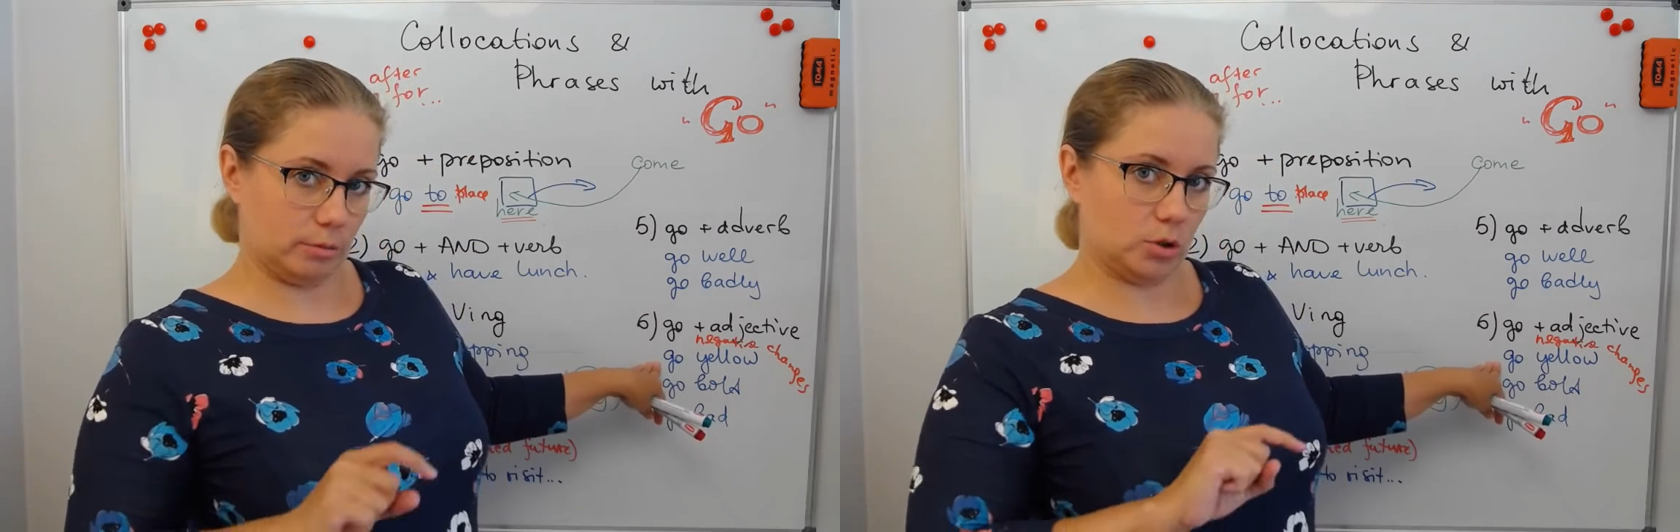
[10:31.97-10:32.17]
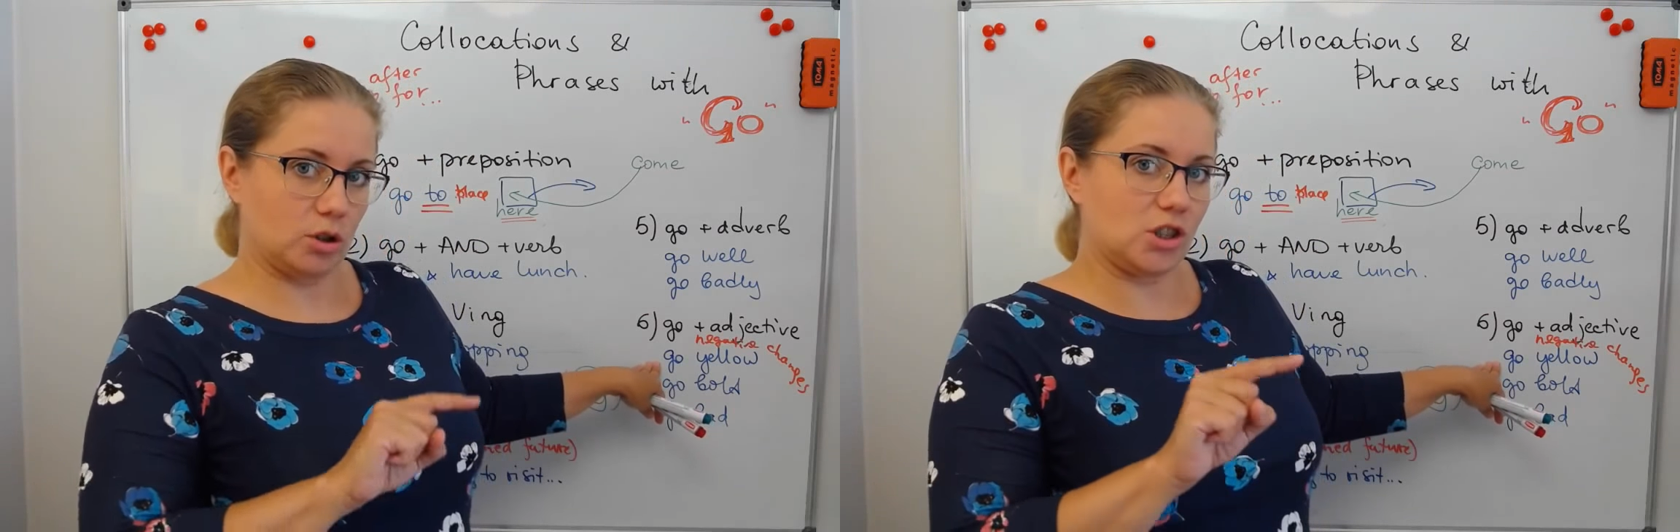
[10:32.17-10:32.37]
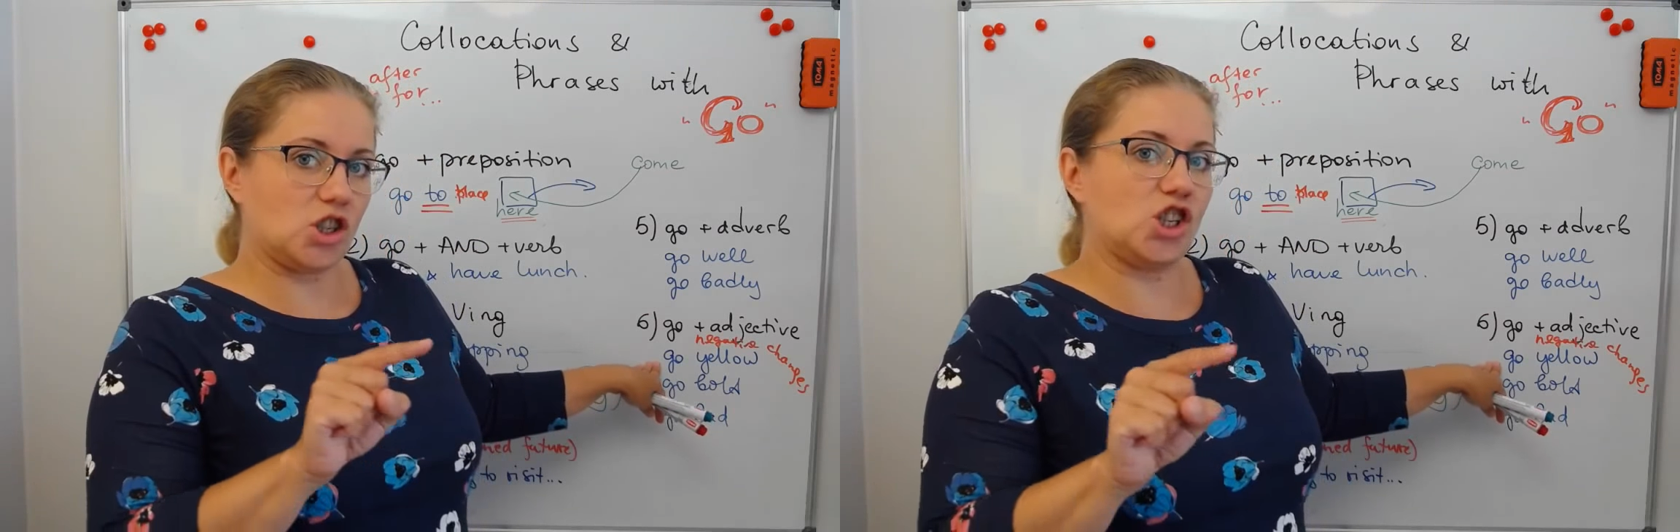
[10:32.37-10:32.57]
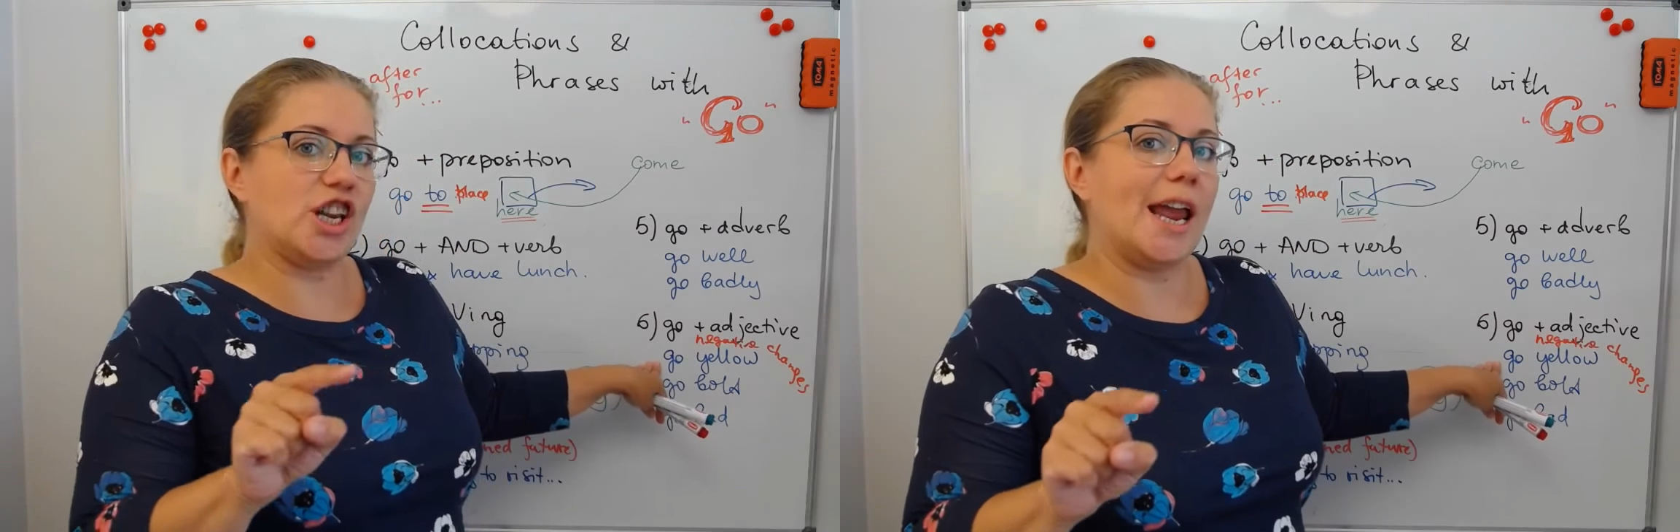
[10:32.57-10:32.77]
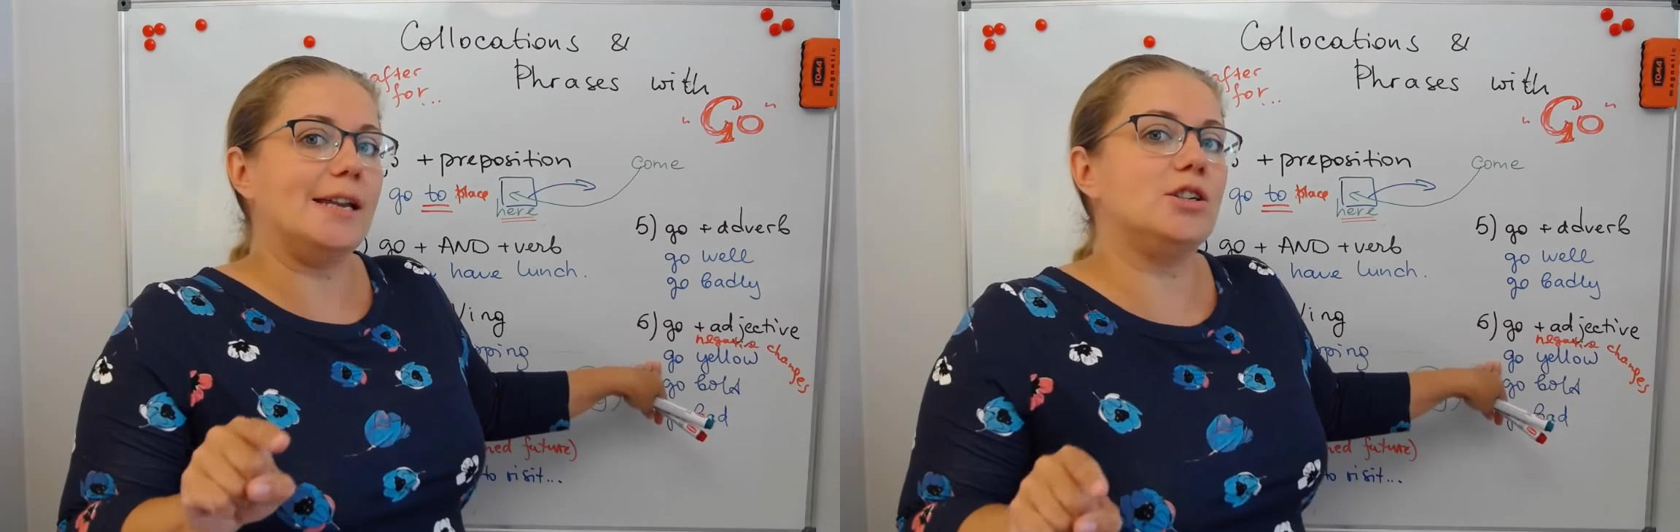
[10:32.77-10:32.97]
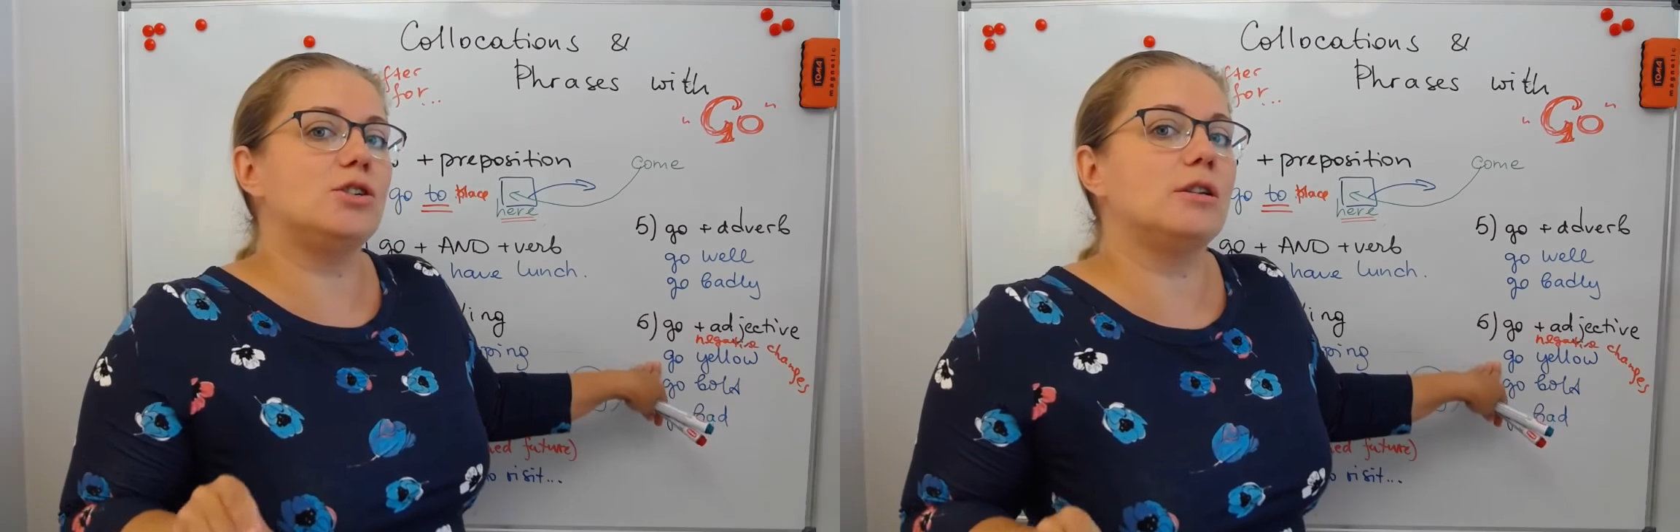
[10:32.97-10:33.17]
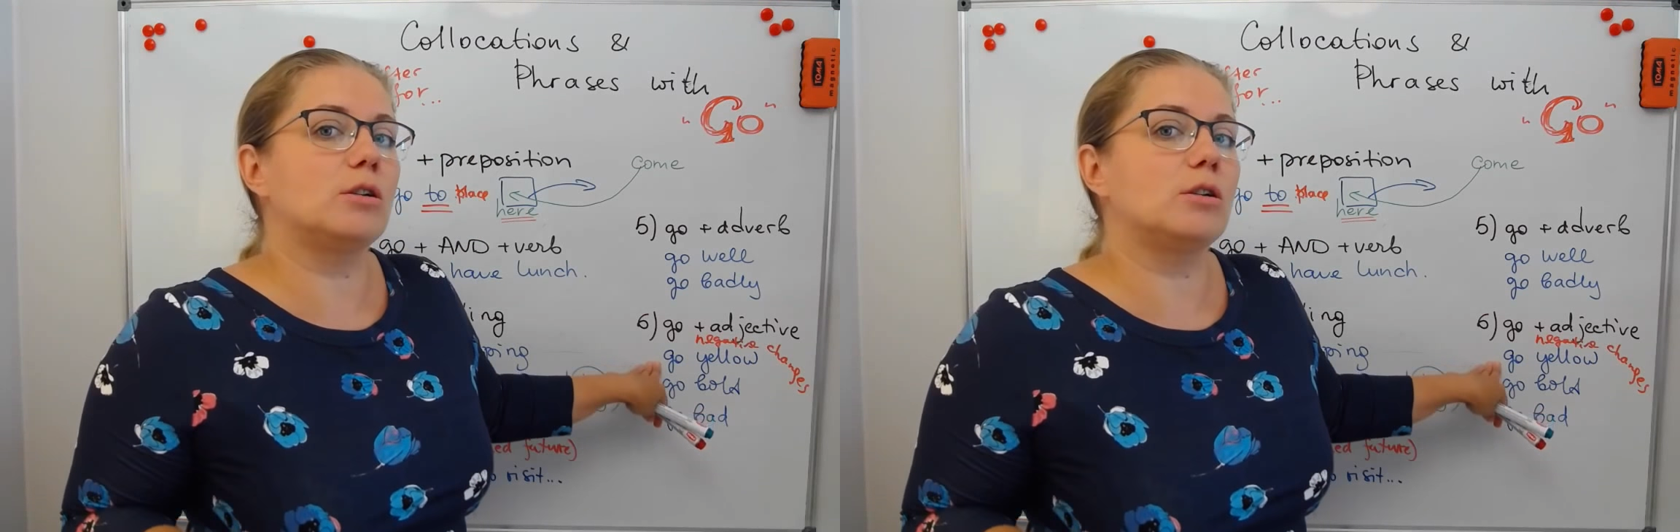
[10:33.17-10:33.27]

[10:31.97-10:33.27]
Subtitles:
to change the